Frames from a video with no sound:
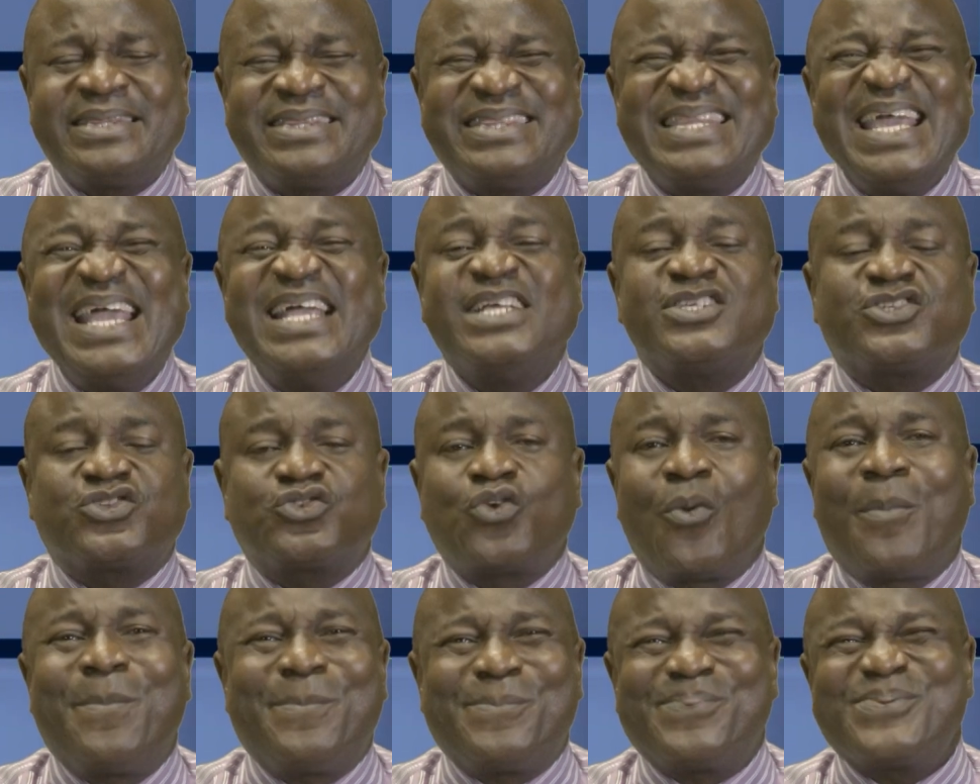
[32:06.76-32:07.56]
things
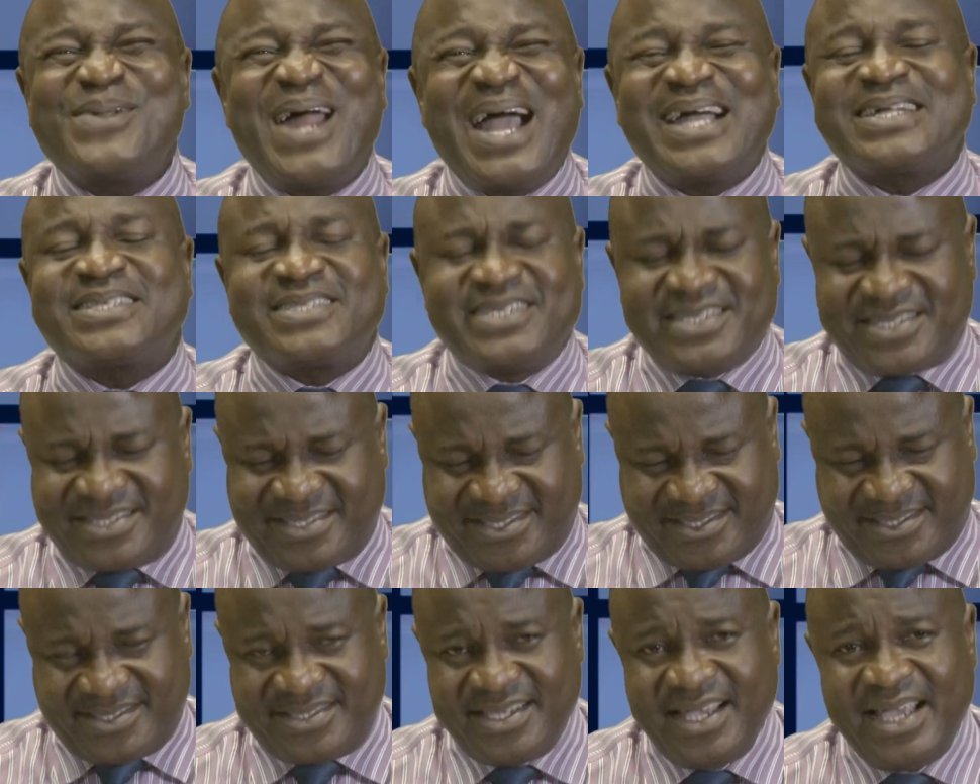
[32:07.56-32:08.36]
to
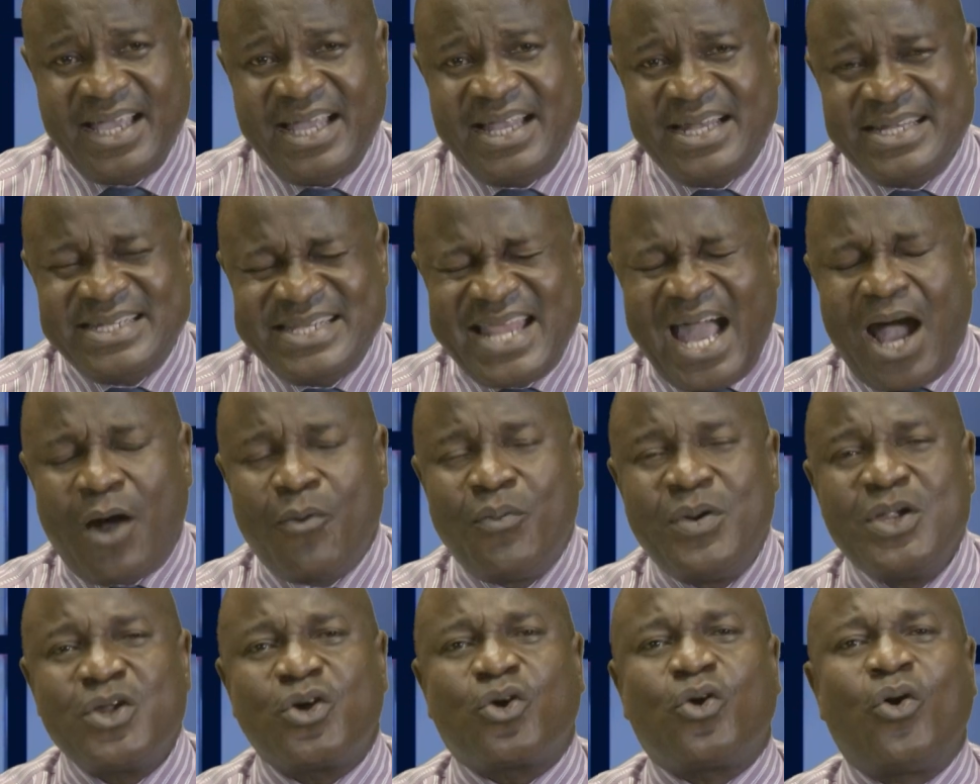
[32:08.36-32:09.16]
practice that
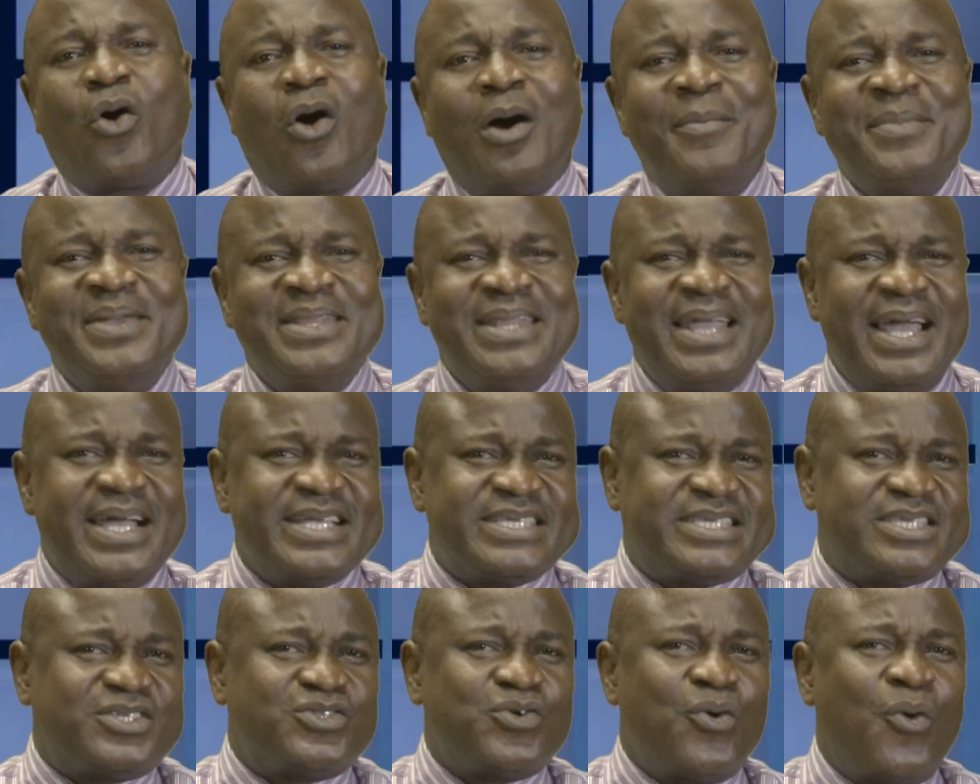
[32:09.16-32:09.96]
will
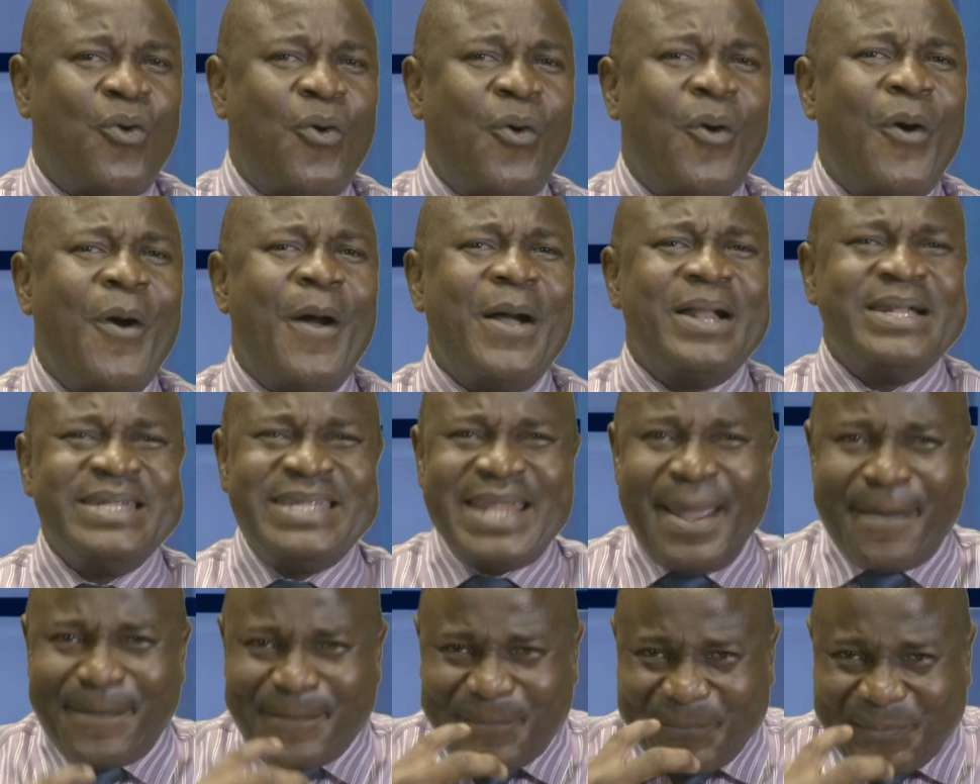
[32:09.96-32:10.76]
culminate to
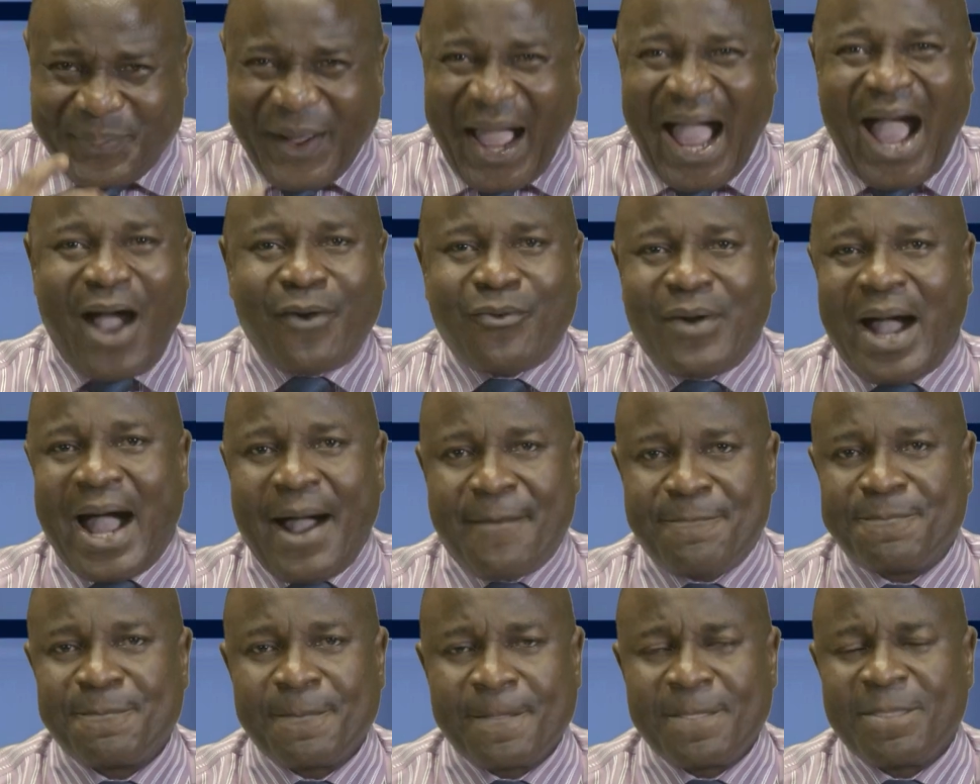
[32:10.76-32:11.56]
the
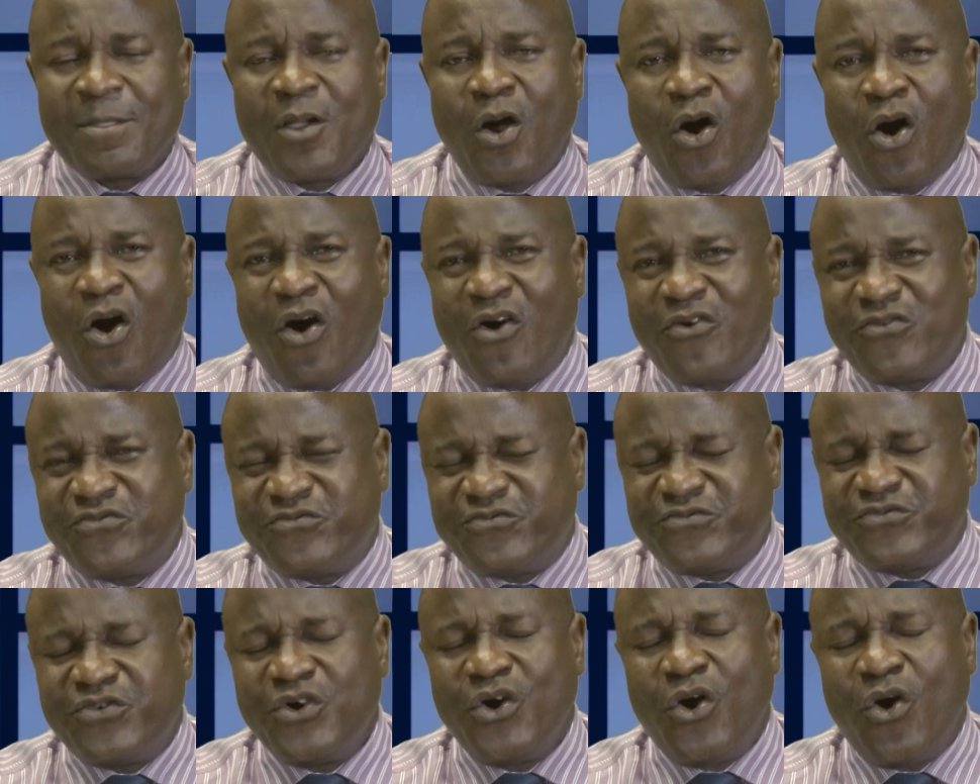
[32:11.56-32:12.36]
power
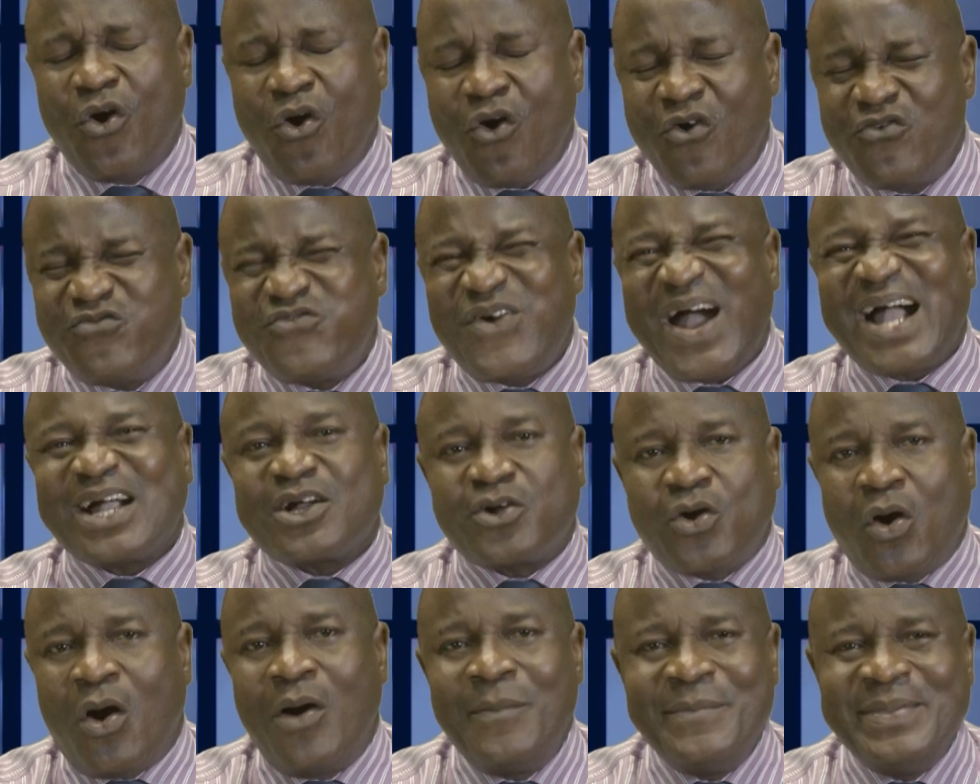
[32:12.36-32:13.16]
of
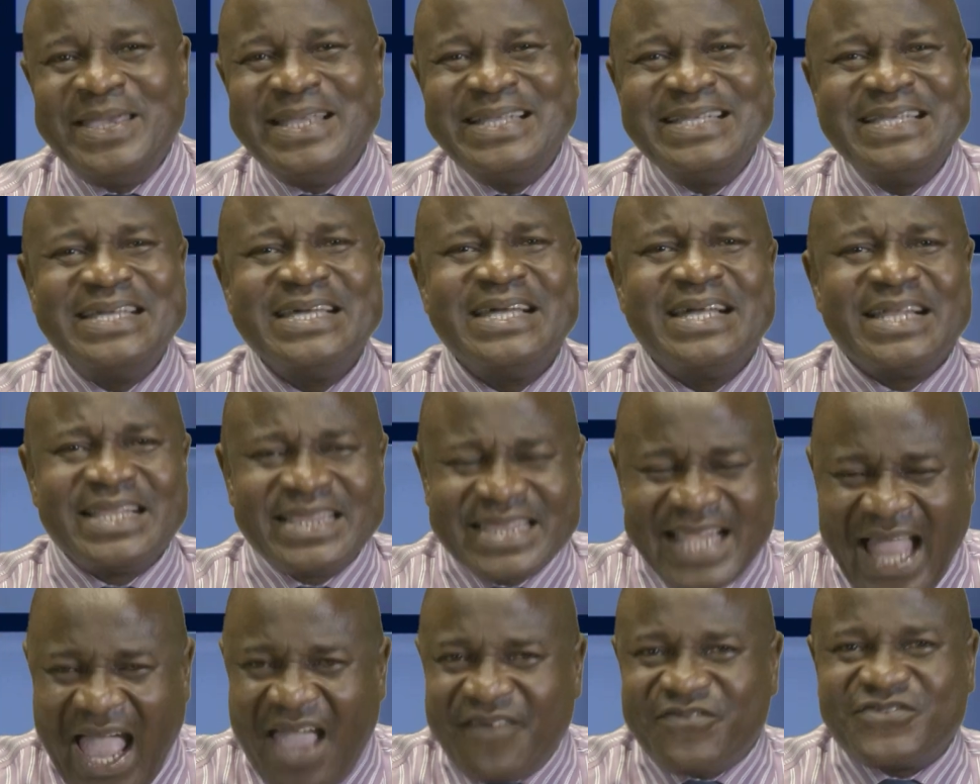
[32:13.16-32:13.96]
overcoming
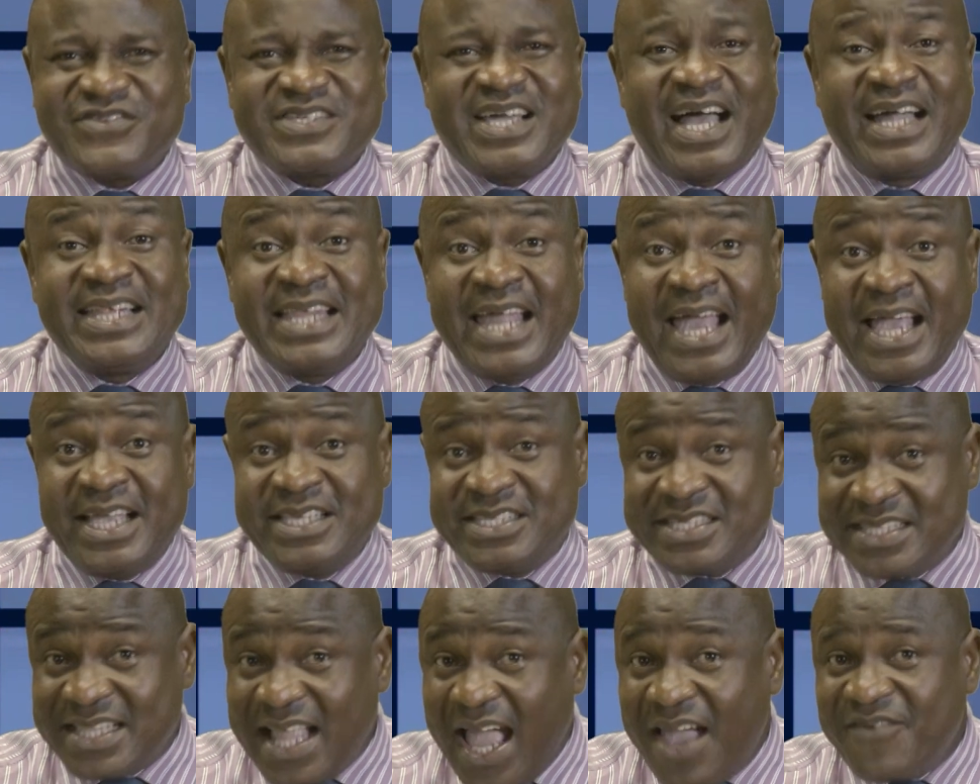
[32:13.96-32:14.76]
life
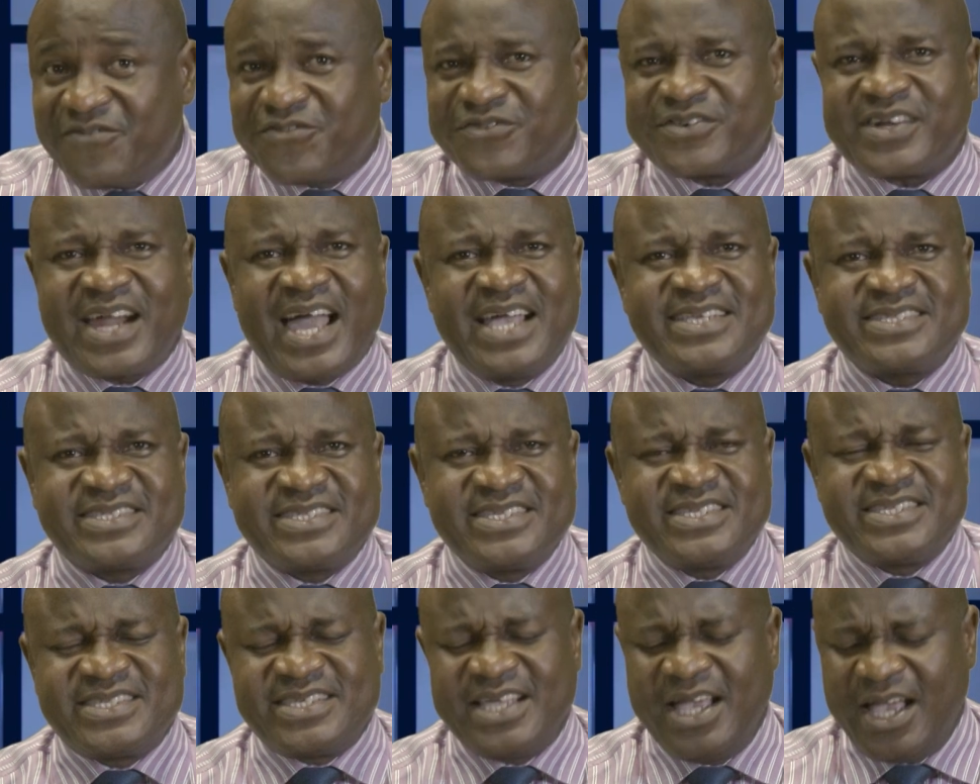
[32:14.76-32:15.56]
challenge, life
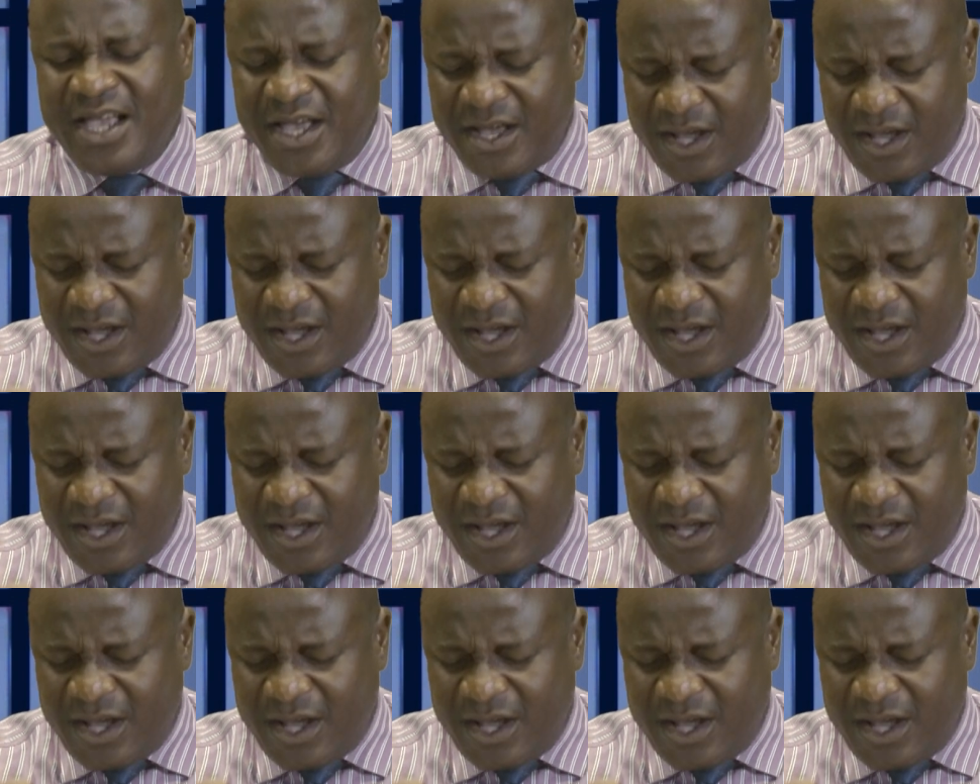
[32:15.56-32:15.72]
crisis,